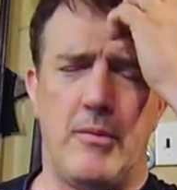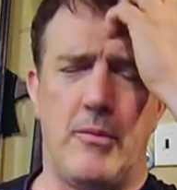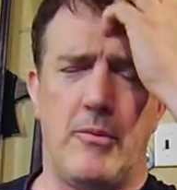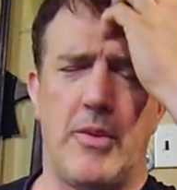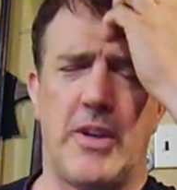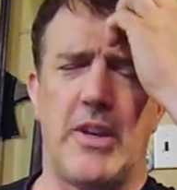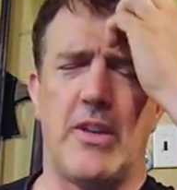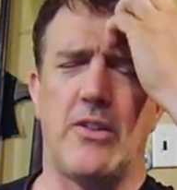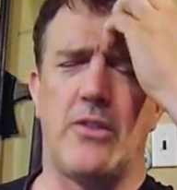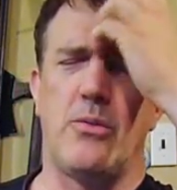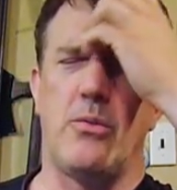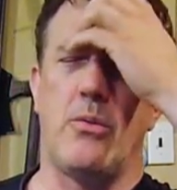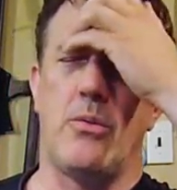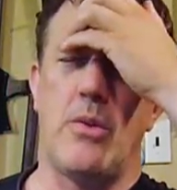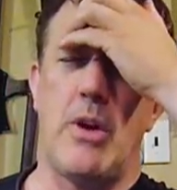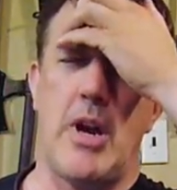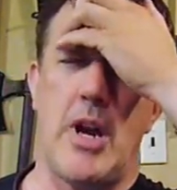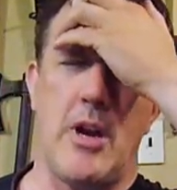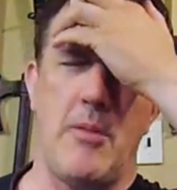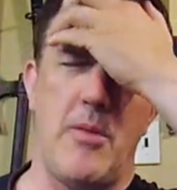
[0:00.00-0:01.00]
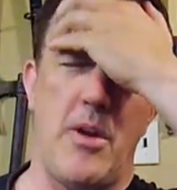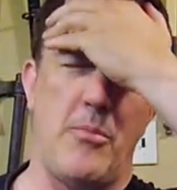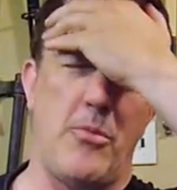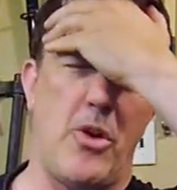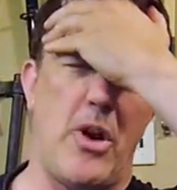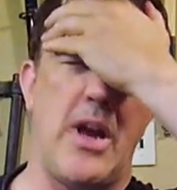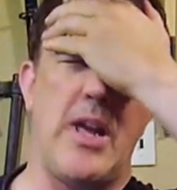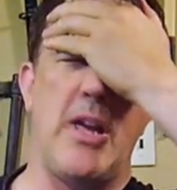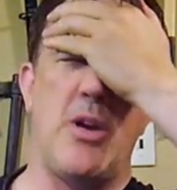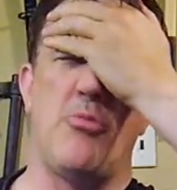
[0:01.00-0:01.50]
because I
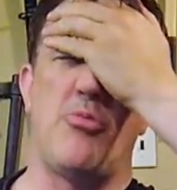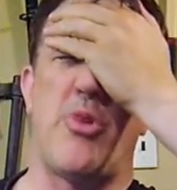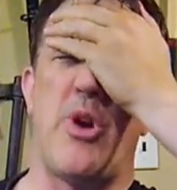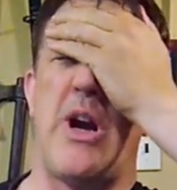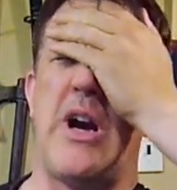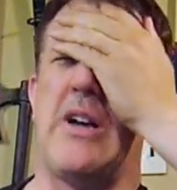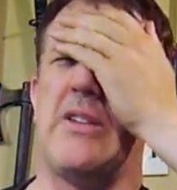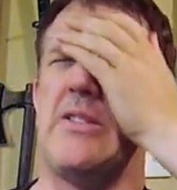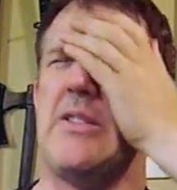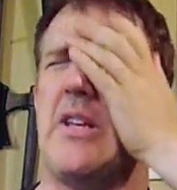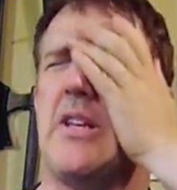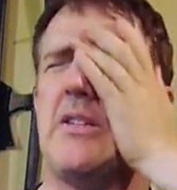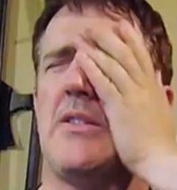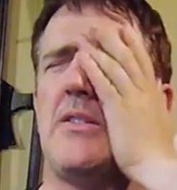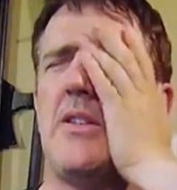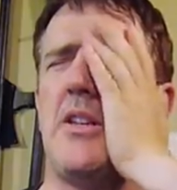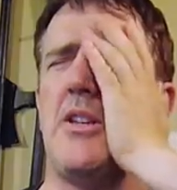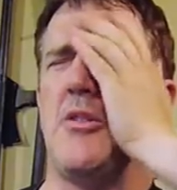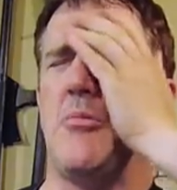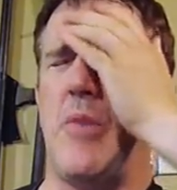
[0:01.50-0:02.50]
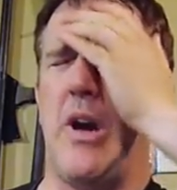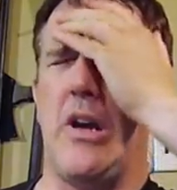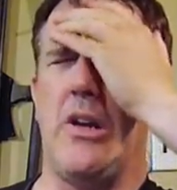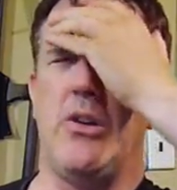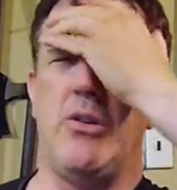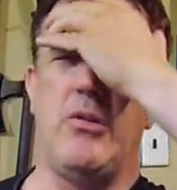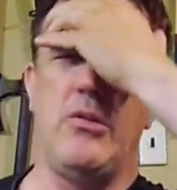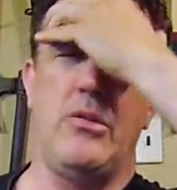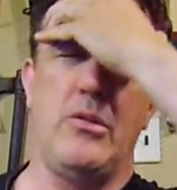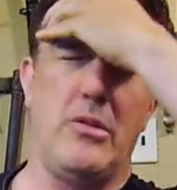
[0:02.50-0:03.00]
remember I am processed into my
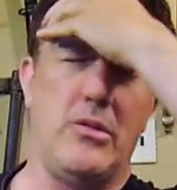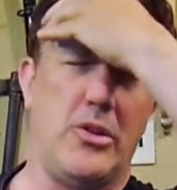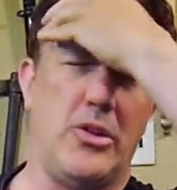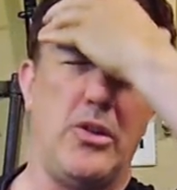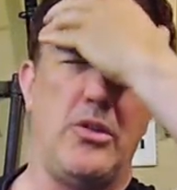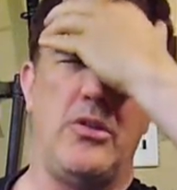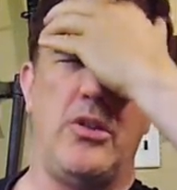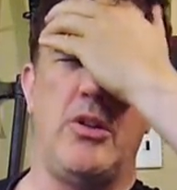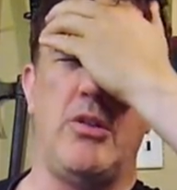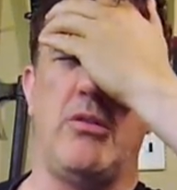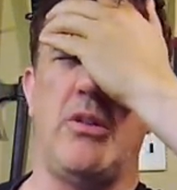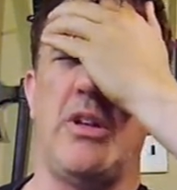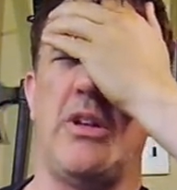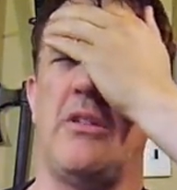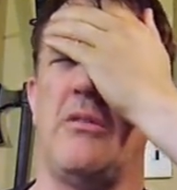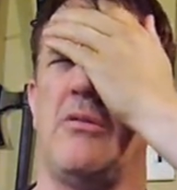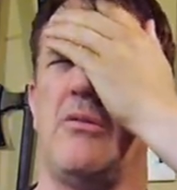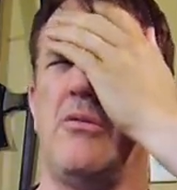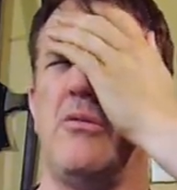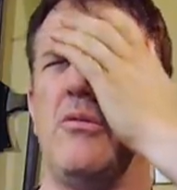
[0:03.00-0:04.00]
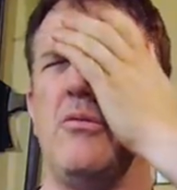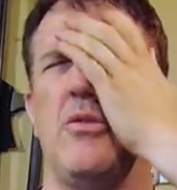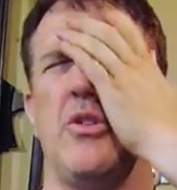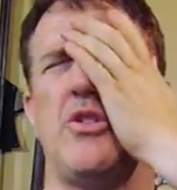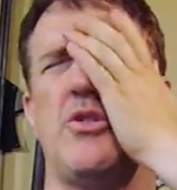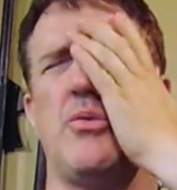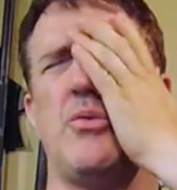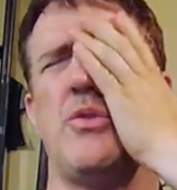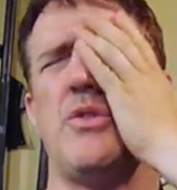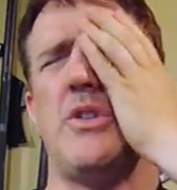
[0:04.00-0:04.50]
new unit,
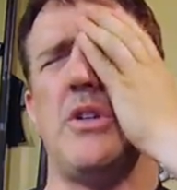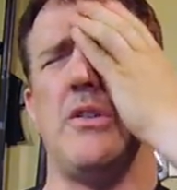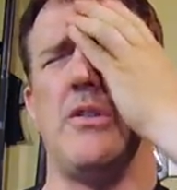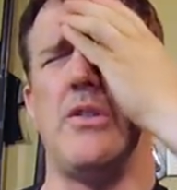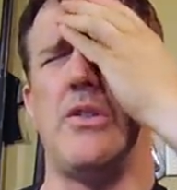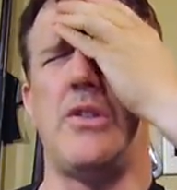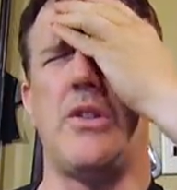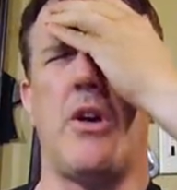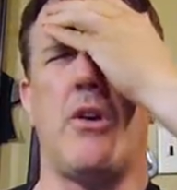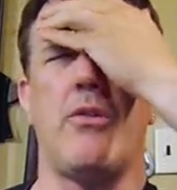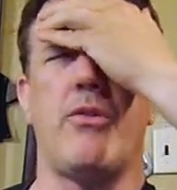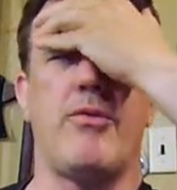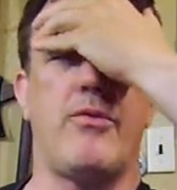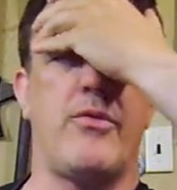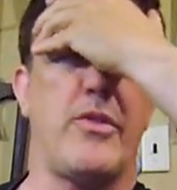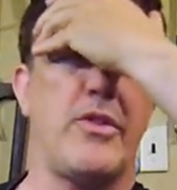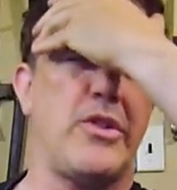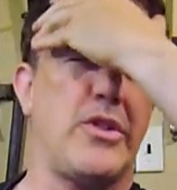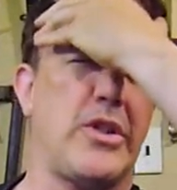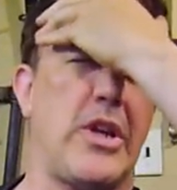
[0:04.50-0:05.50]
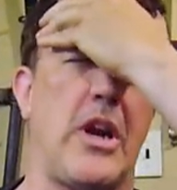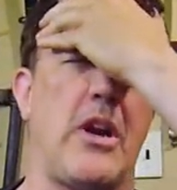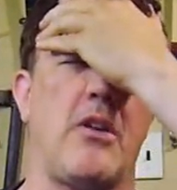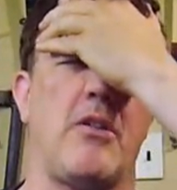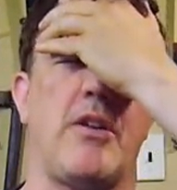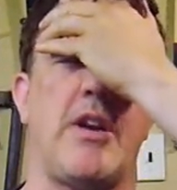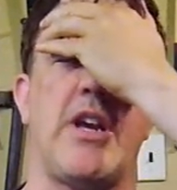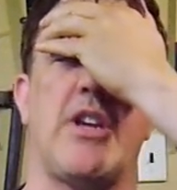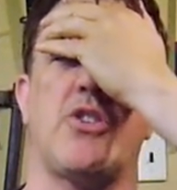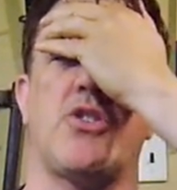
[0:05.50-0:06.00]
which was in Selfridge Air
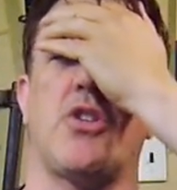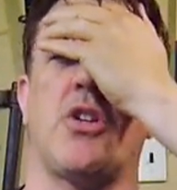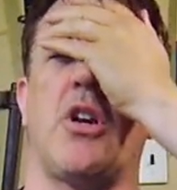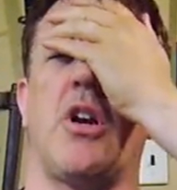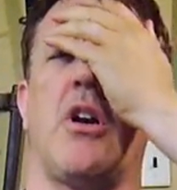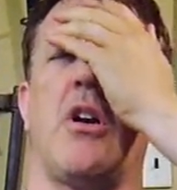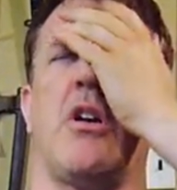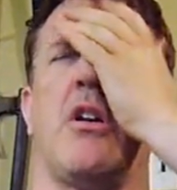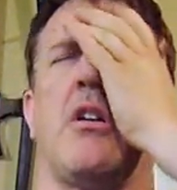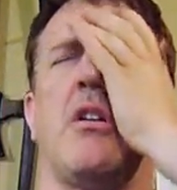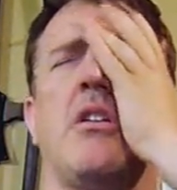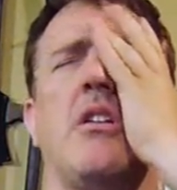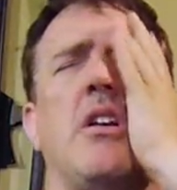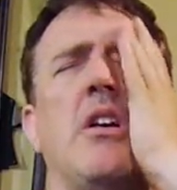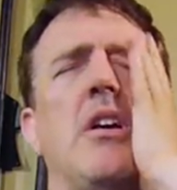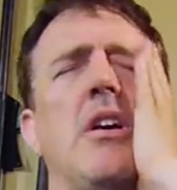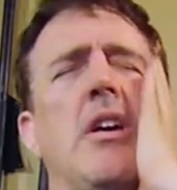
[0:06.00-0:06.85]
National Guard.